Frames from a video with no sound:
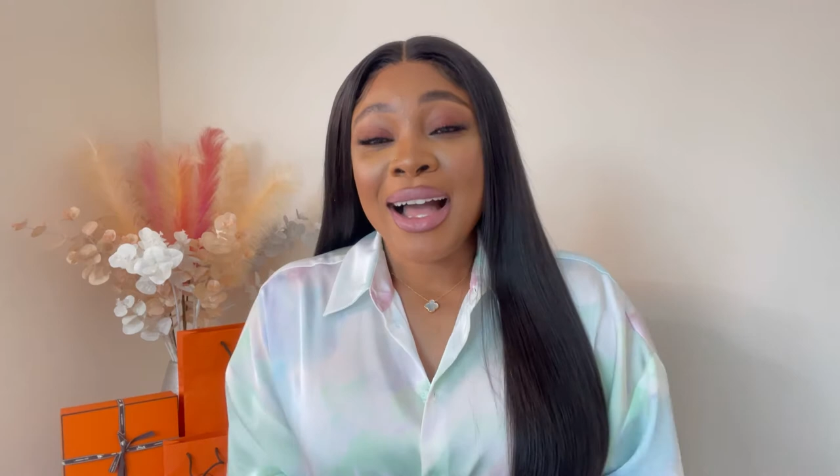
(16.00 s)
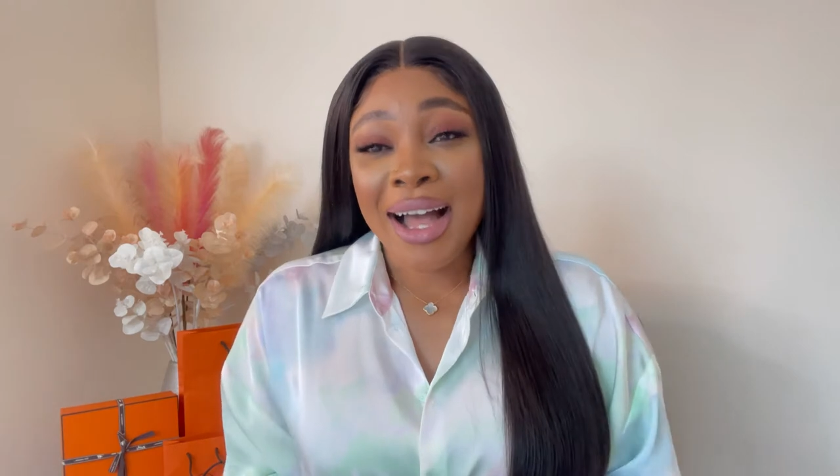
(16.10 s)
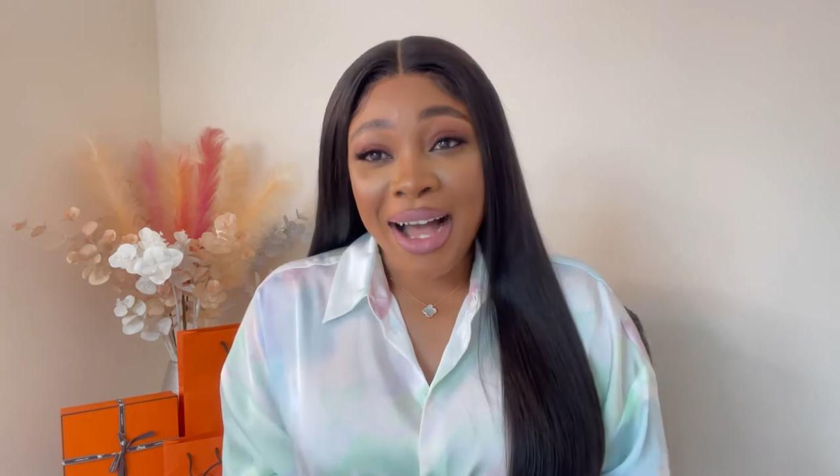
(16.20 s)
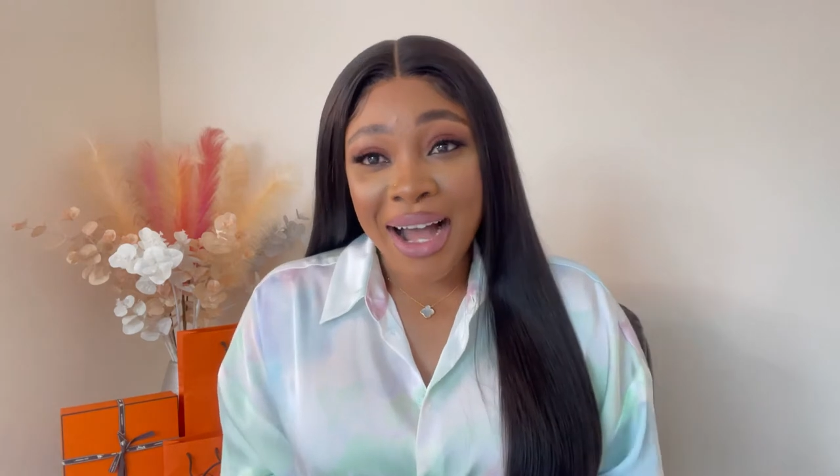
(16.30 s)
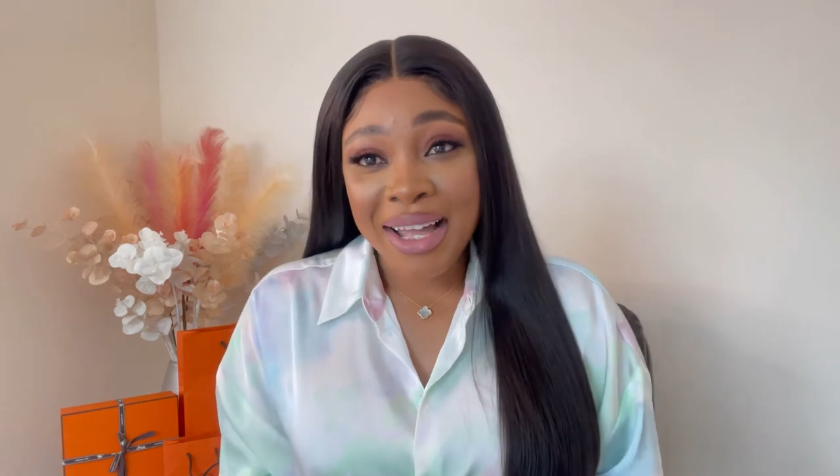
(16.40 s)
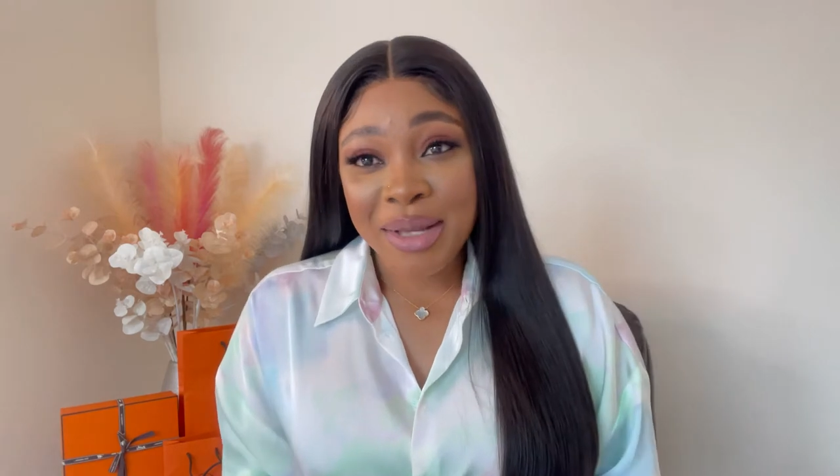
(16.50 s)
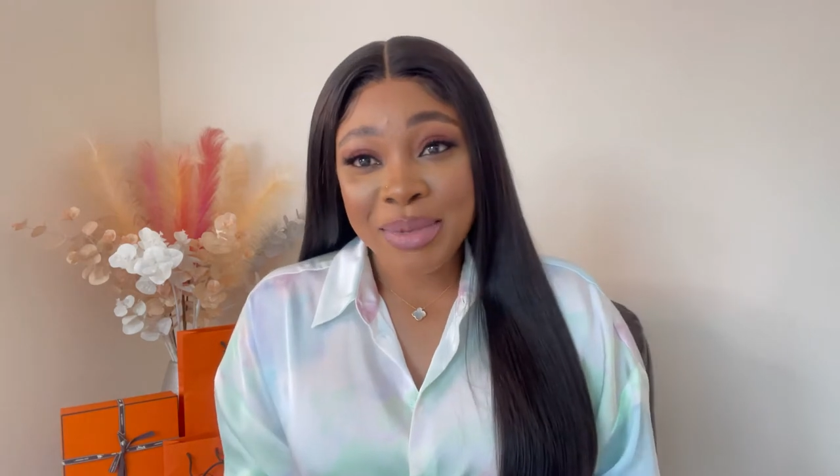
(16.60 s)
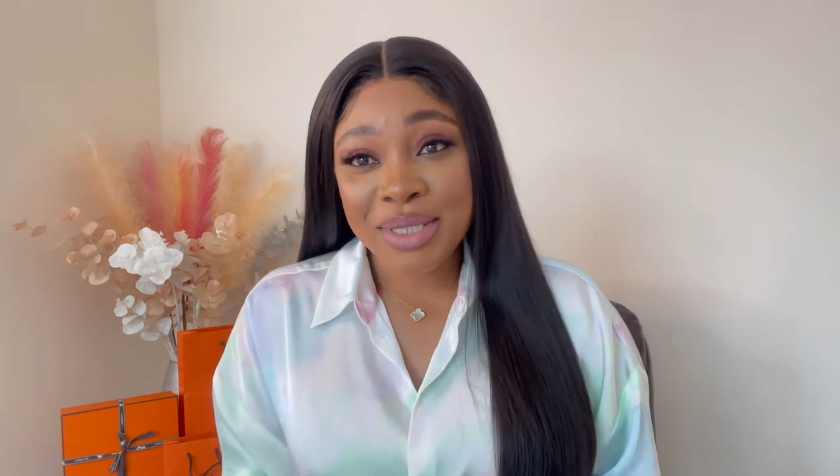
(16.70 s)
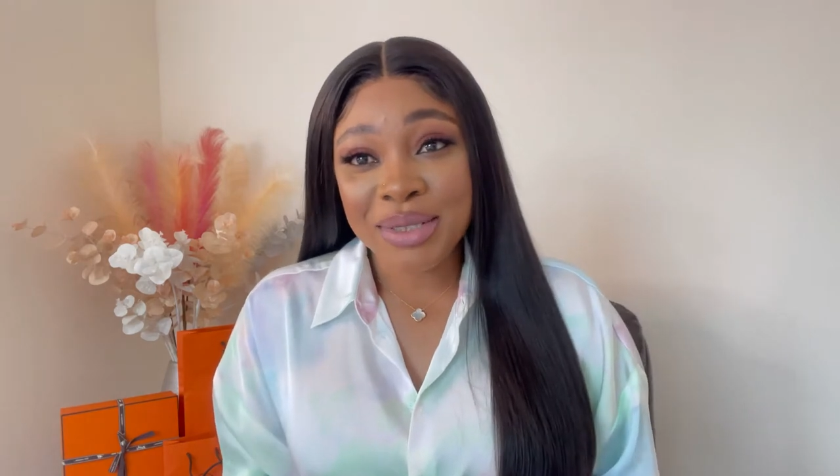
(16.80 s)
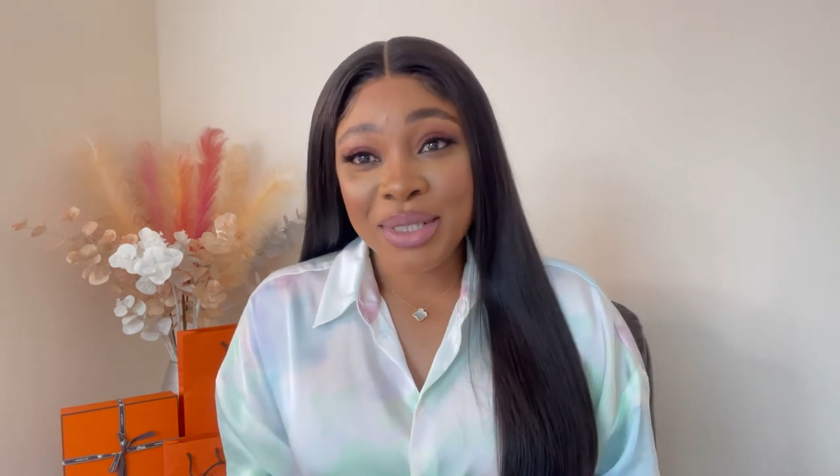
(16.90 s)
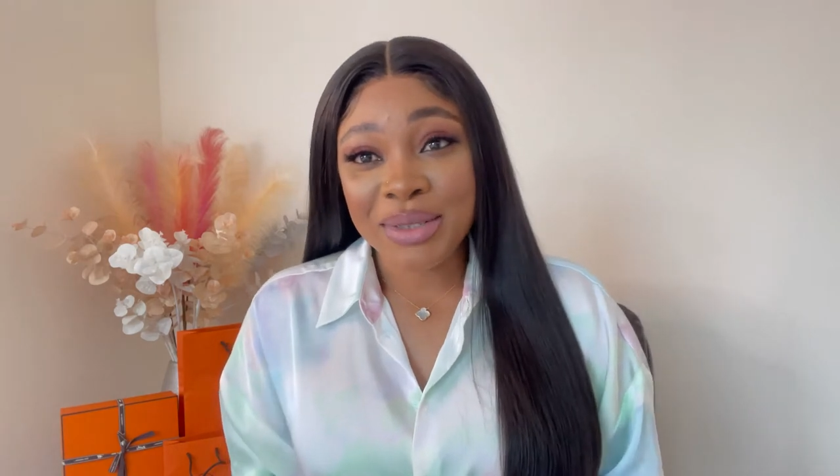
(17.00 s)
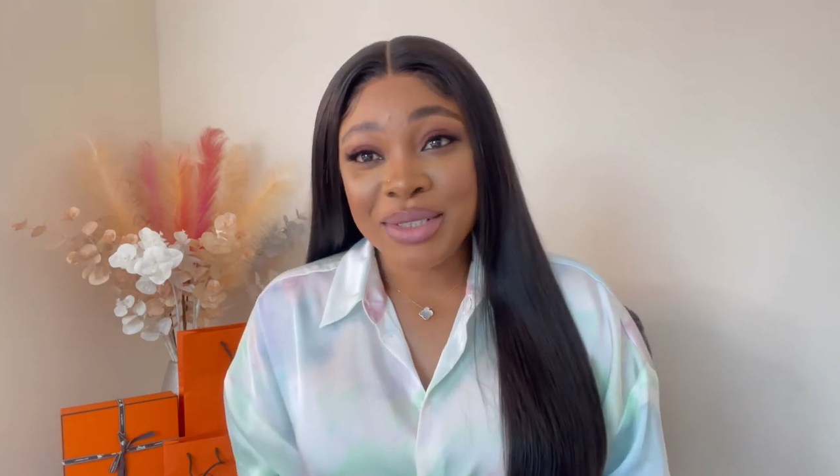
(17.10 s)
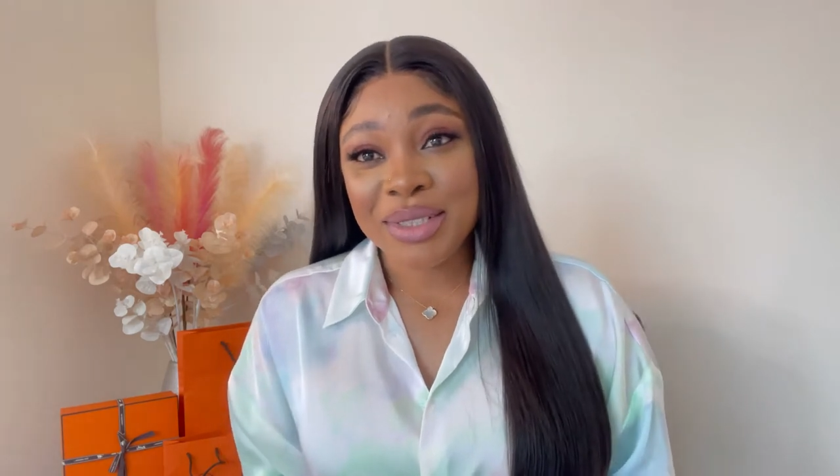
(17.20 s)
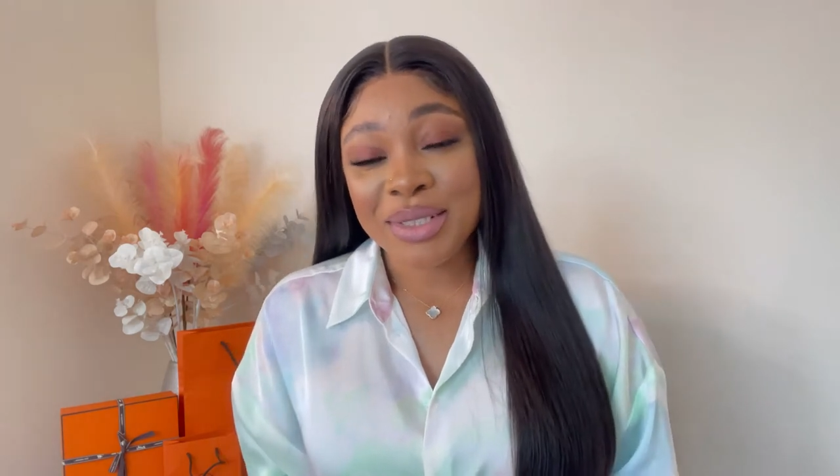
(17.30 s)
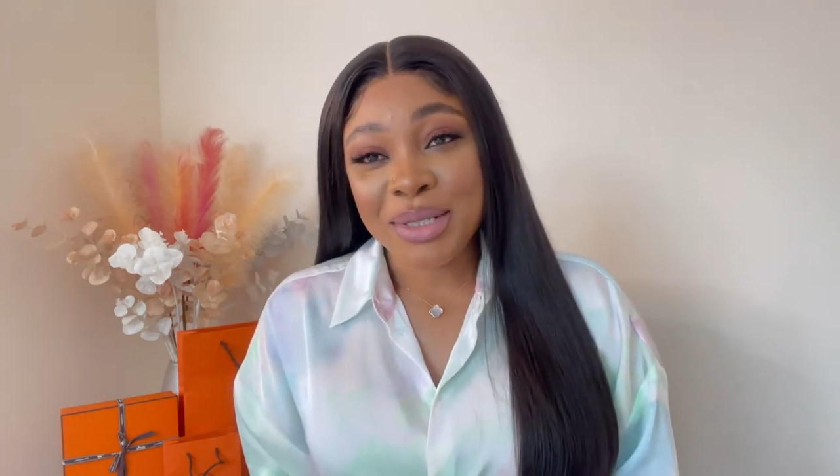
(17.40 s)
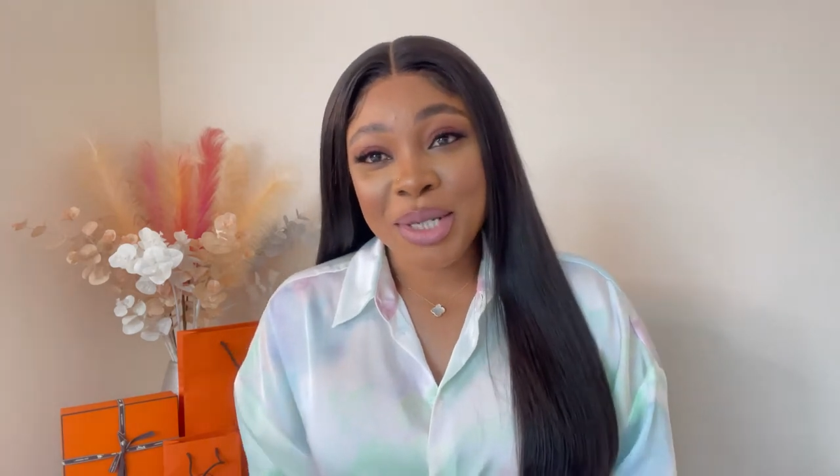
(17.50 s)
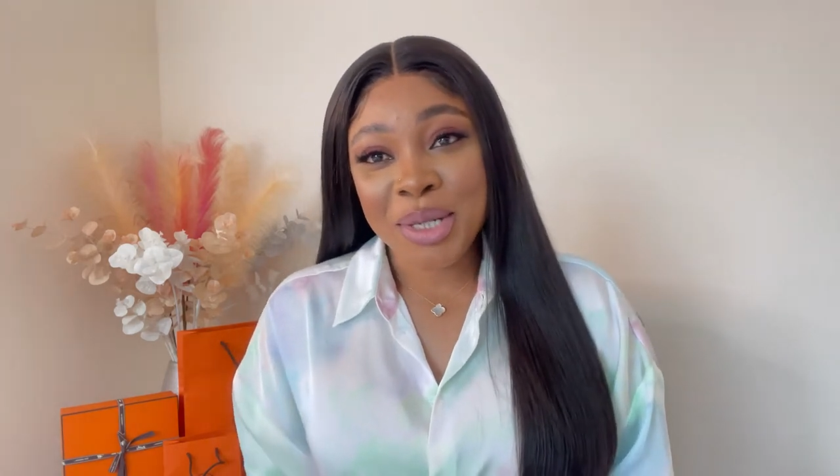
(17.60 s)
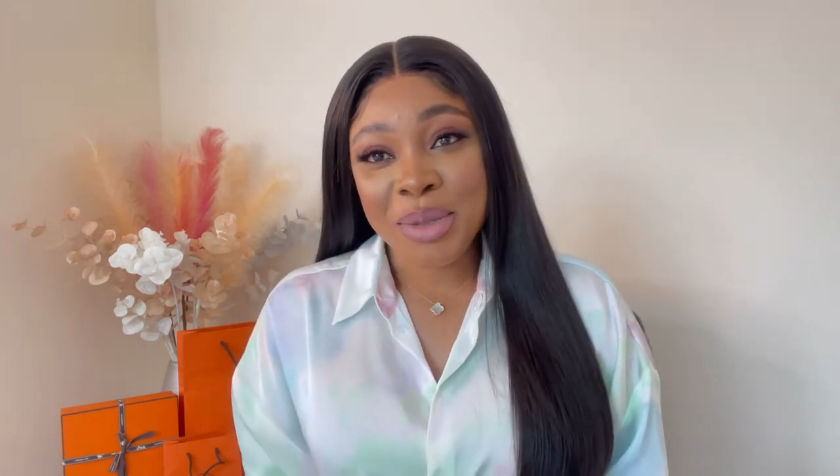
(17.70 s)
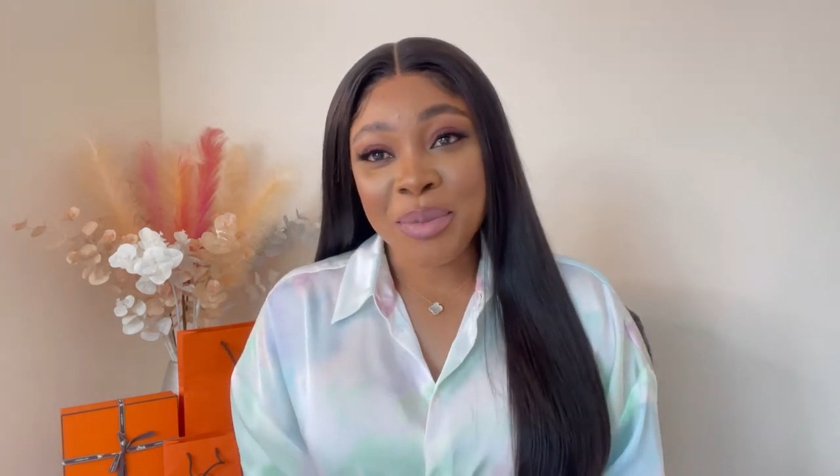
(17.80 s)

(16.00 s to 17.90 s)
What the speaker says: I am still new to YouTube.